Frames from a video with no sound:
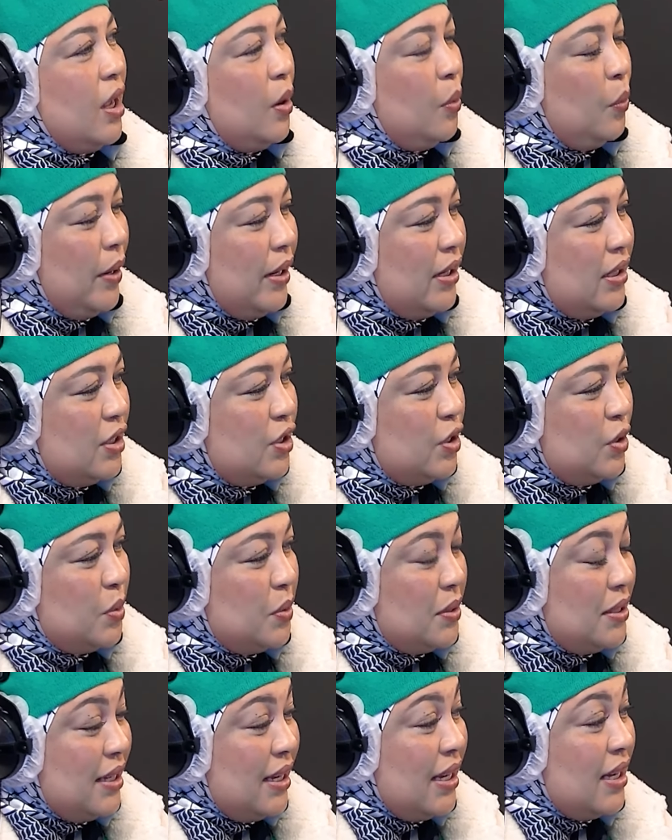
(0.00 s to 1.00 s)
Went to
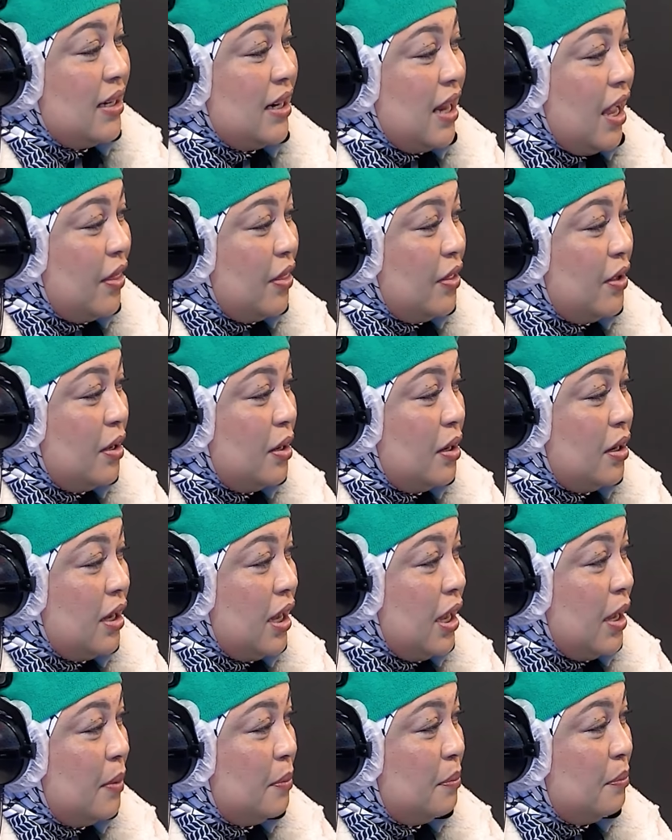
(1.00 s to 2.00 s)
see another
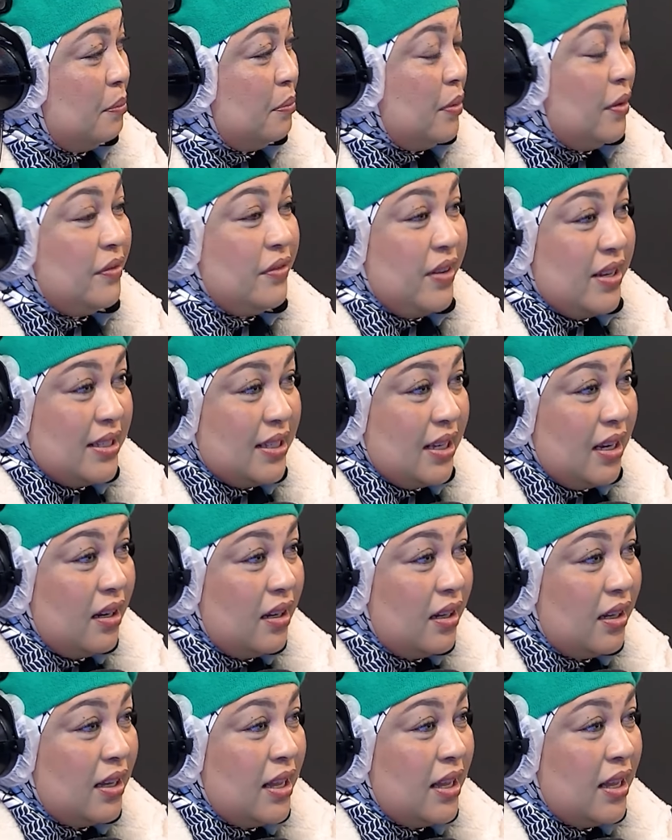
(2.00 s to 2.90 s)
professor,